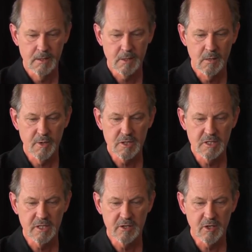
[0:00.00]
So our
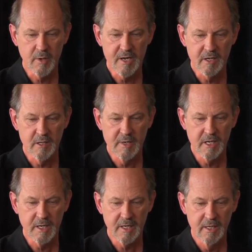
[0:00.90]
emergence into the greater
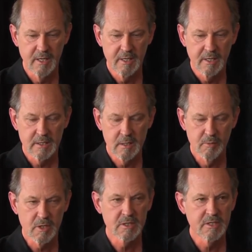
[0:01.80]
community is an
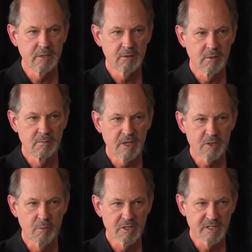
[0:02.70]
emergence into a
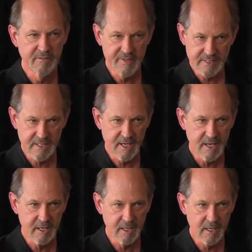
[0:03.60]
much more
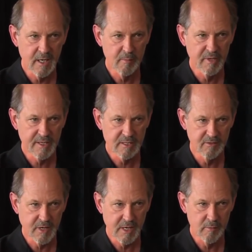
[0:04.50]
sophisticated and complex
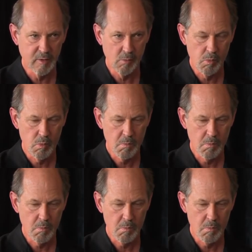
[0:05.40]
environment.